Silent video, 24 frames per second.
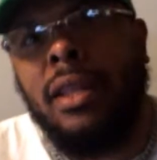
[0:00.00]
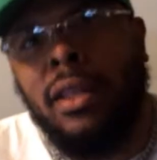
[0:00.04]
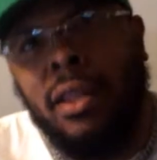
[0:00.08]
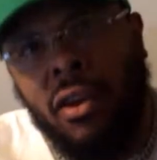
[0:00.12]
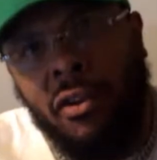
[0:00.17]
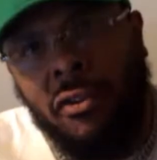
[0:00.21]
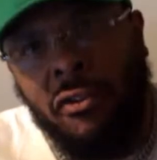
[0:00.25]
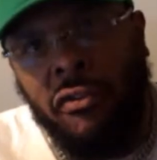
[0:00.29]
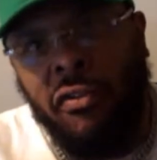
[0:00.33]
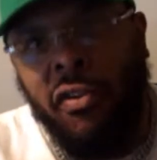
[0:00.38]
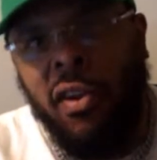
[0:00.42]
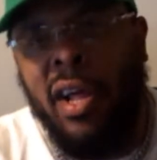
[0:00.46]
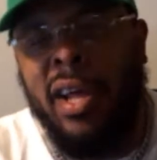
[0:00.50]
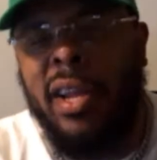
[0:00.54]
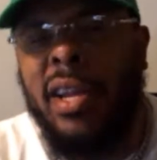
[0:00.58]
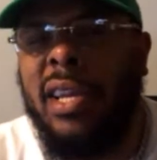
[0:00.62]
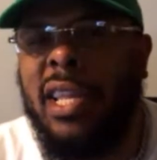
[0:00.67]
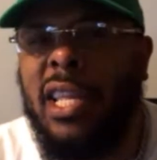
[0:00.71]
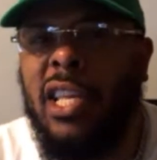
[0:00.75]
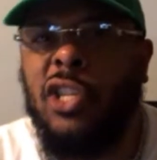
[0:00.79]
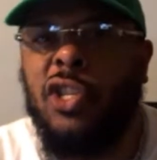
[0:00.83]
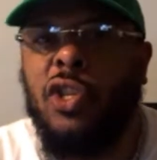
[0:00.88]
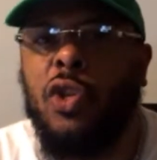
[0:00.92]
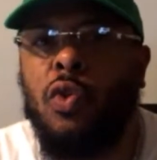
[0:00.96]
They're
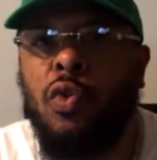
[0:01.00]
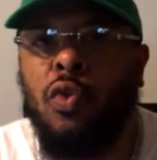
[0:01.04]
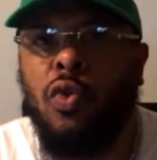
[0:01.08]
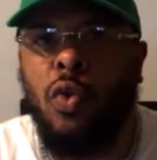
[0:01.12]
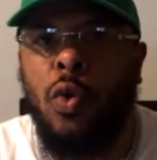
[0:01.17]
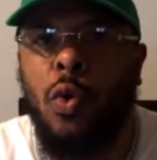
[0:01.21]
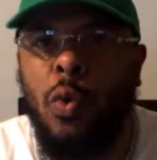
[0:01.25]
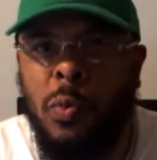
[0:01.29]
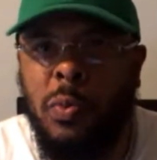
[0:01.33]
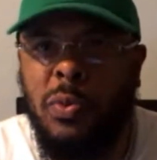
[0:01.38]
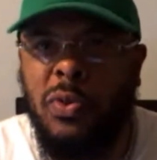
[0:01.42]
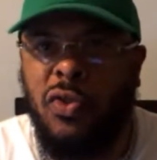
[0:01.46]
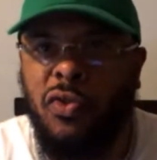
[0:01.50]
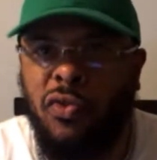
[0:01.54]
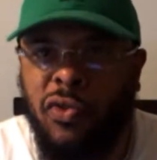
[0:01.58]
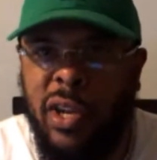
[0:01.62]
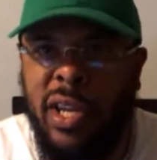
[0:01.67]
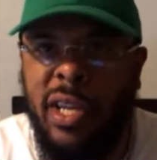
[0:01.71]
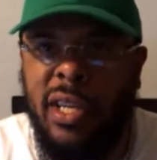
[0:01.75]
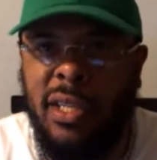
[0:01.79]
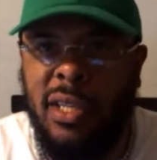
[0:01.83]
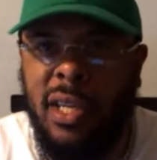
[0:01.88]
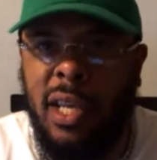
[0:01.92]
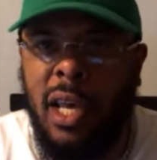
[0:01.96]
flooding these YouTube
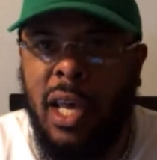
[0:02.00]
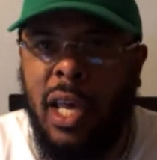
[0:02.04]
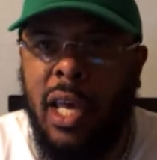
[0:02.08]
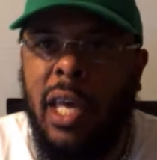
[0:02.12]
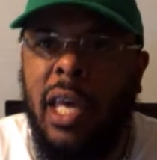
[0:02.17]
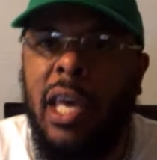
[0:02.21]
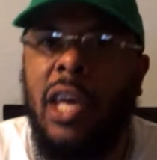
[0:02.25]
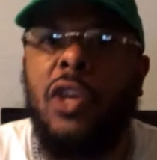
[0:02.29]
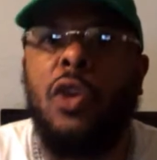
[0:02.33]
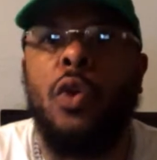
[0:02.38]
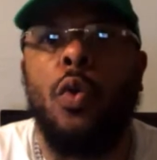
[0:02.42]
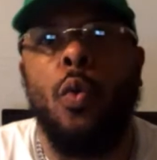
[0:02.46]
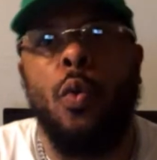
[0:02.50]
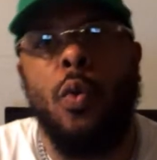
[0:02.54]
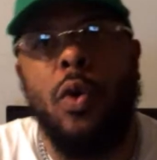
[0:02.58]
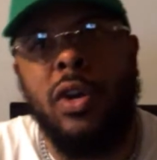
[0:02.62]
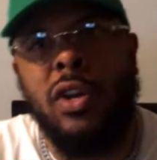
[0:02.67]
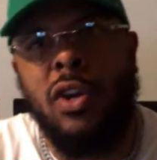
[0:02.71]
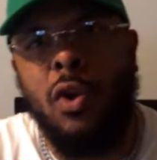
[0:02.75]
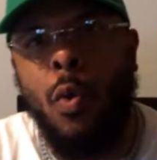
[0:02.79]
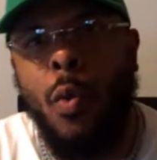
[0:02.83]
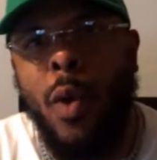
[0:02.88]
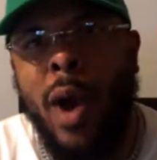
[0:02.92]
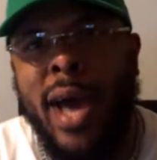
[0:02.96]
streets, and you
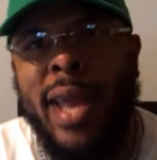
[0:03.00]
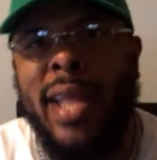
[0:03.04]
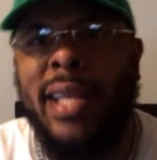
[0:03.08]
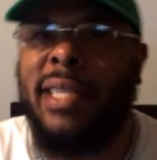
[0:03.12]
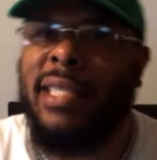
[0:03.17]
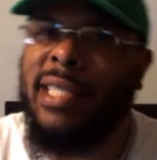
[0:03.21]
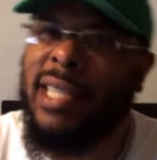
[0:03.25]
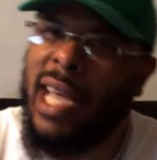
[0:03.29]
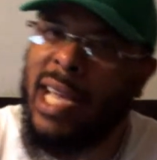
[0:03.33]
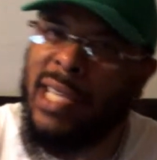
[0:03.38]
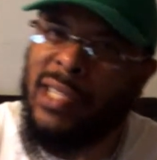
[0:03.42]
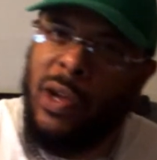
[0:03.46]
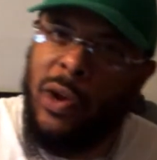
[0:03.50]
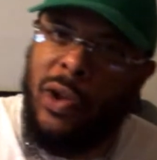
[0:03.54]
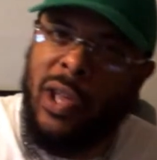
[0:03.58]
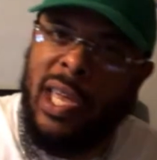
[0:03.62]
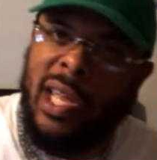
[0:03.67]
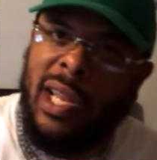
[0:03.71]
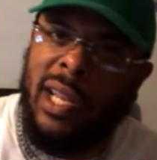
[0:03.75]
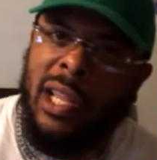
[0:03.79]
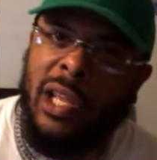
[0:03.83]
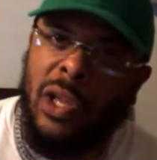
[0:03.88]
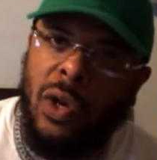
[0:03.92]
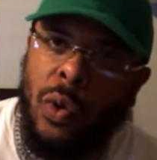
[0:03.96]
wondering why the checks are
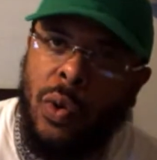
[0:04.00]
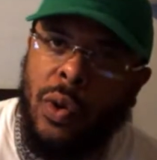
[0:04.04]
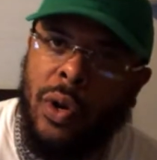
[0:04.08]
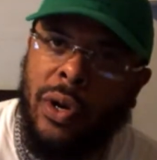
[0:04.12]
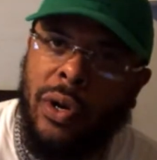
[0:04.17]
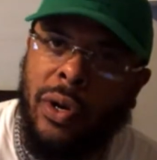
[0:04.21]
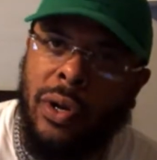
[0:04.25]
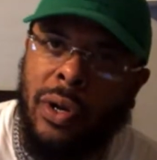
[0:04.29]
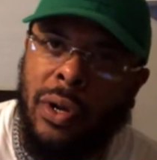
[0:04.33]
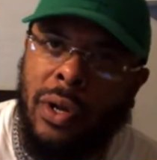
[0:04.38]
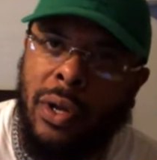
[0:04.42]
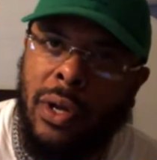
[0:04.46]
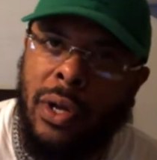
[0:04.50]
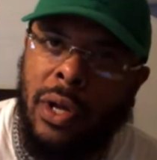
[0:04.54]
getting littler.